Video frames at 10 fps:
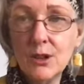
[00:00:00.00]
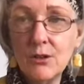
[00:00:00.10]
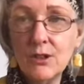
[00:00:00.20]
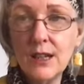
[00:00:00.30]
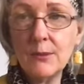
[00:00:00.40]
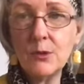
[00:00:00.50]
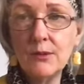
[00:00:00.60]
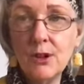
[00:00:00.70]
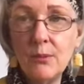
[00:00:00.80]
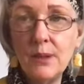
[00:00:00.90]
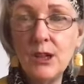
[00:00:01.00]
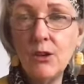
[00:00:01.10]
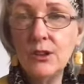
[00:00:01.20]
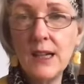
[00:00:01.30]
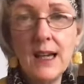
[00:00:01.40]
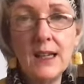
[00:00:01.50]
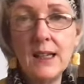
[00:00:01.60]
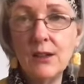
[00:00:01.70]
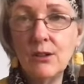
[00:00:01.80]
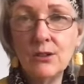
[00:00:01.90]
Concepts, we've gone beyond any
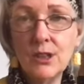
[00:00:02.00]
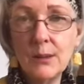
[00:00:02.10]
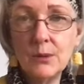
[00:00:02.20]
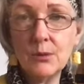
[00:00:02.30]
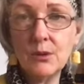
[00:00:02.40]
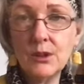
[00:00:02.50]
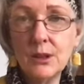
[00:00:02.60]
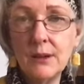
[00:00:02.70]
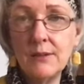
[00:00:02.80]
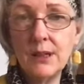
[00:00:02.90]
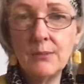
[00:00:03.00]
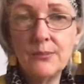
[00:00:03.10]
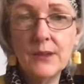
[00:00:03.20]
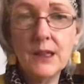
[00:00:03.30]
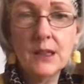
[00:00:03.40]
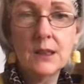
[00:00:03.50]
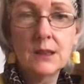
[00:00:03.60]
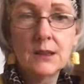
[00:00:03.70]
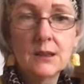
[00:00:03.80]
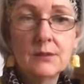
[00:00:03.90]
concepts whatsoever.
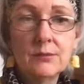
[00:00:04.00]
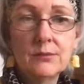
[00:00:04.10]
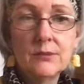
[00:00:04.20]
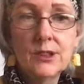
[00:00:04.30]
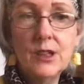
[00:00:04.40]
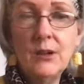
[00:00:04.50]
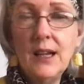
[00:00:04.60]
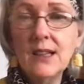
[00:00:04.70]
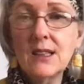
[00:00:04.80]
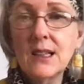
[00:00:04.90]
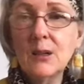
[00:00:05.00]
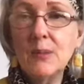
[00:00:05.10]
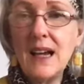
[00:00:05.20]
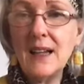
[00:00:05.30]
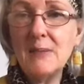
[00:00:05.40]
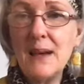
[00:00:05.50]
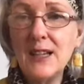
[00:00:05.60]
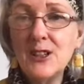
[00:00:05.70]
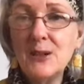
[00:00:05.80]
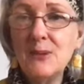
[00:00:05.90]
So that's a little bit
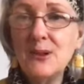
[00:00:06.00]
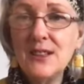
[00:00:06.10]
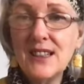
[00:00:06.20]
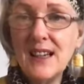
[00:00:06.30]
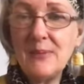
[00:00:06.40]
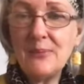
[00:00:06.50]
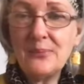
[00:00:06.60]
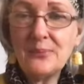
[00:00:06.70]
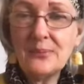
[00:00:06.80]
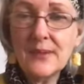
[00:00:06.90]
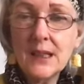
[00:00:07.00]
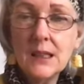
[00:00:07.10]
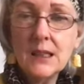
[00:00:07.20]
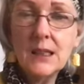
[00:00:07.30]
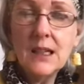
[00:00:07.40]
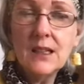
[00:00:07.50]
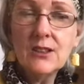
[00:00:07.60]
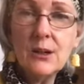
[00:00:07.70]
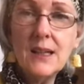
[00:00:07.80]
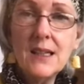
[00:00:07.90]
unimaginable, isn't it?
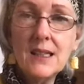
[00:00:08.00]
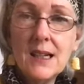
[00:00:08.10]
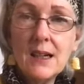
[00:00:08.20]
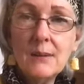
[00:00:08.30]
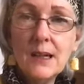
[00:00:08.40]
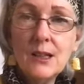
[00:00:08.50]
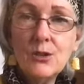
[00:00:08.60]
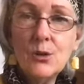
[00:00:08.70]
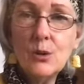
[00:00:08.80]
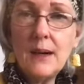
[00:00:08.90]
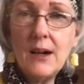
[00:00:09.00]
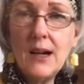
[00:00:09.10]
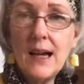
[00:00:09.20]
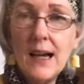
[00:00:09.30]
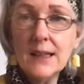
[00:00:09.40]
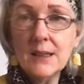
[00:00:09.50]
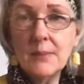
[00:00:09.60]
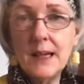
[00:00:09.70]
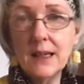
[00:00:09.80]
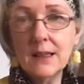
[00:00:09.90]
So instead, I'm going to talk about
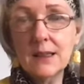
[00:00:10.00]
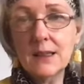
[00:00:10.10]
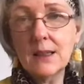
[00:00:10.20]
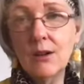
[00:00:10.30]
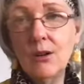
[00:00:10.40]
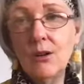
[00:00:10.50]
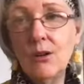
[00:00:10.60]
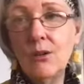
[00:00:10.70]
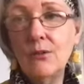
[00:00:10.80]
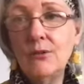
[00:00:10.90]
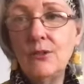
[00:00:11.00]
aspects of